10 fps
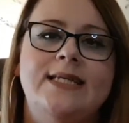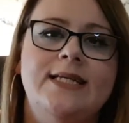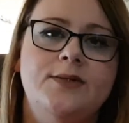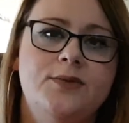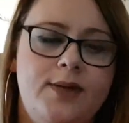
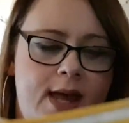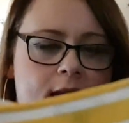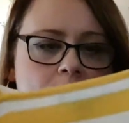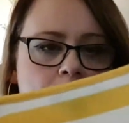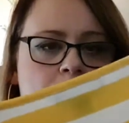little
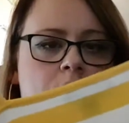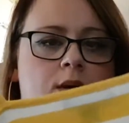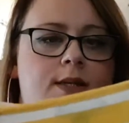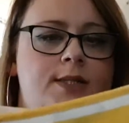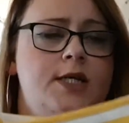yellow
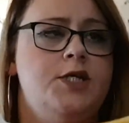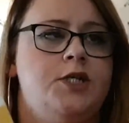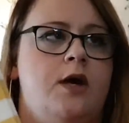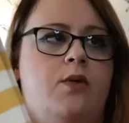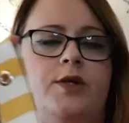
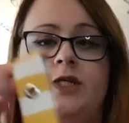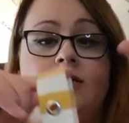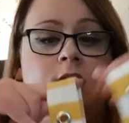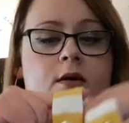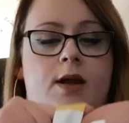t-shirt, which is
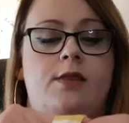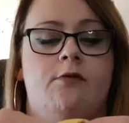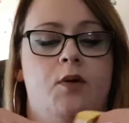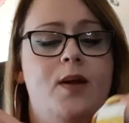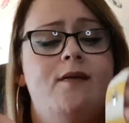currently the
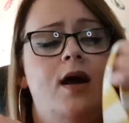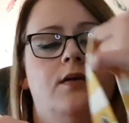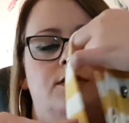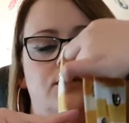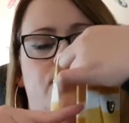wrong way
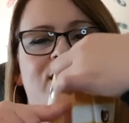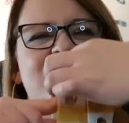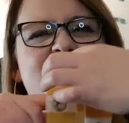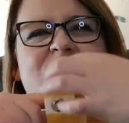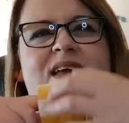around, although I
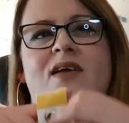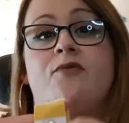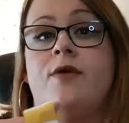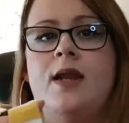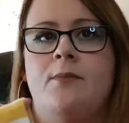don't think it
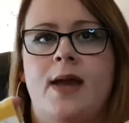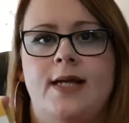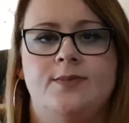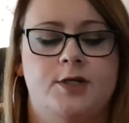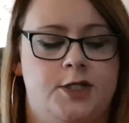really
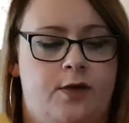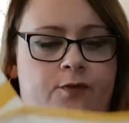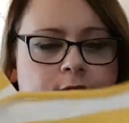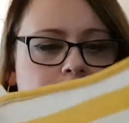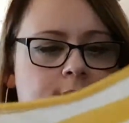makes much
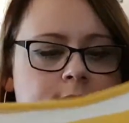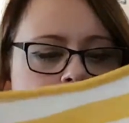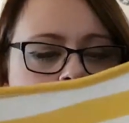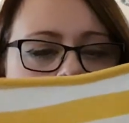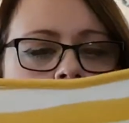difference.
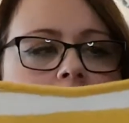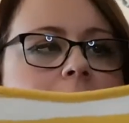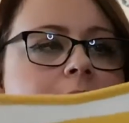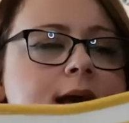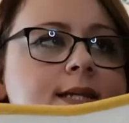
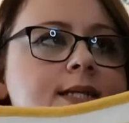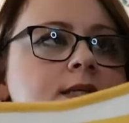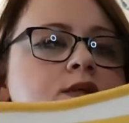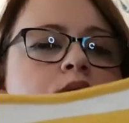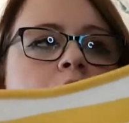And
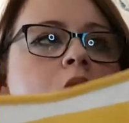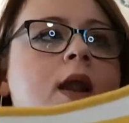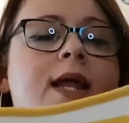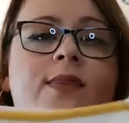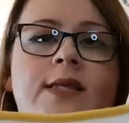it's got
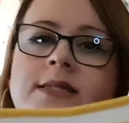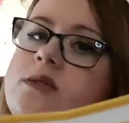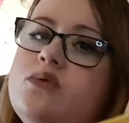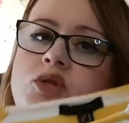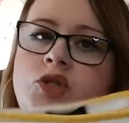like these
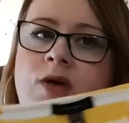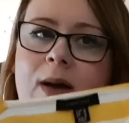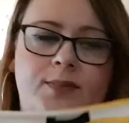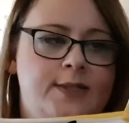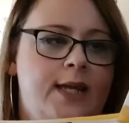little
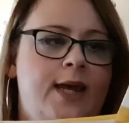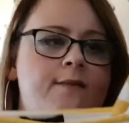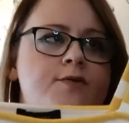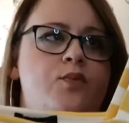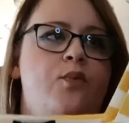strap
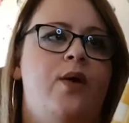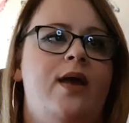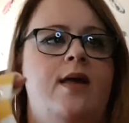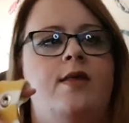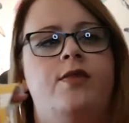sleeves
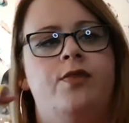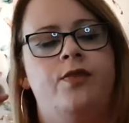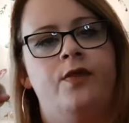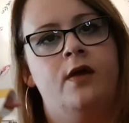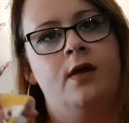with